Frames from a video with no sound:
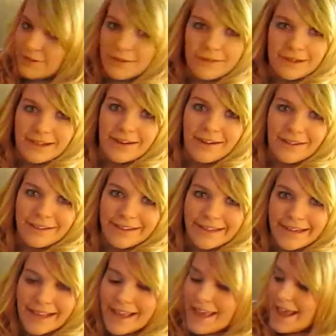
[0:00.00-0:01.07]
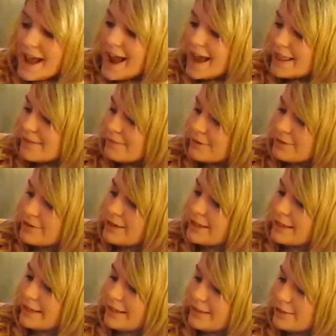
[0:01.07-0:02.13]
you want to call it, and then regret
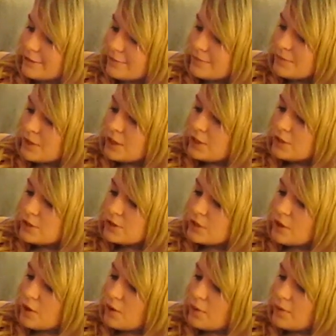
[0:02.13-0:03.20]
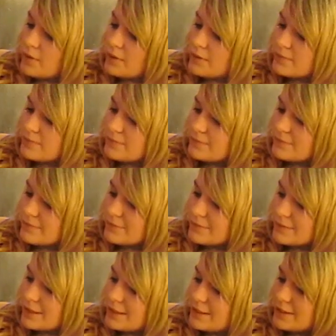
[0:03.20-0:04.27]
it later. So
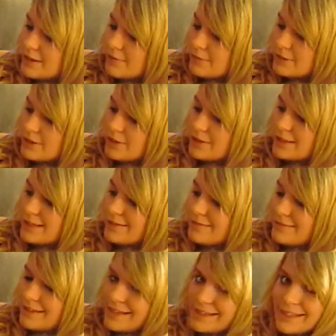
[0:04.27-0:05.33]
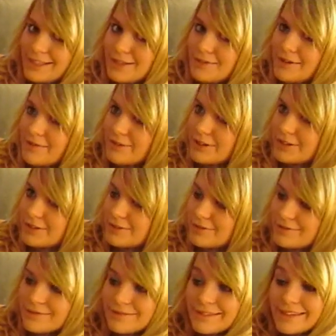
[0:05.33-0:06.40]
it's not retarded, and I do have a clue.
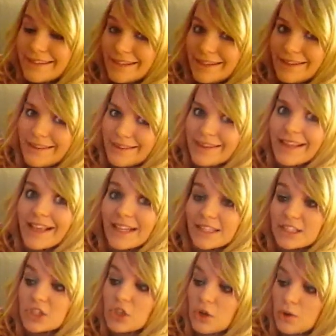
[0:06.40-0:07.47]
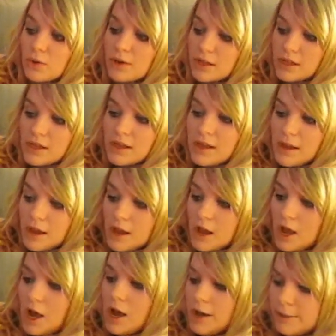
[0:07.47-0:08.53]
Thanks though.
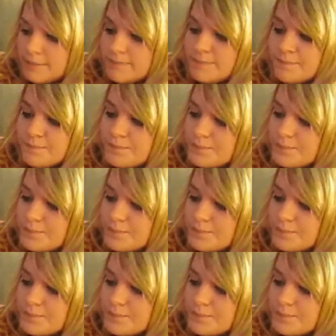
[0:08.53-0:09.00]
Um,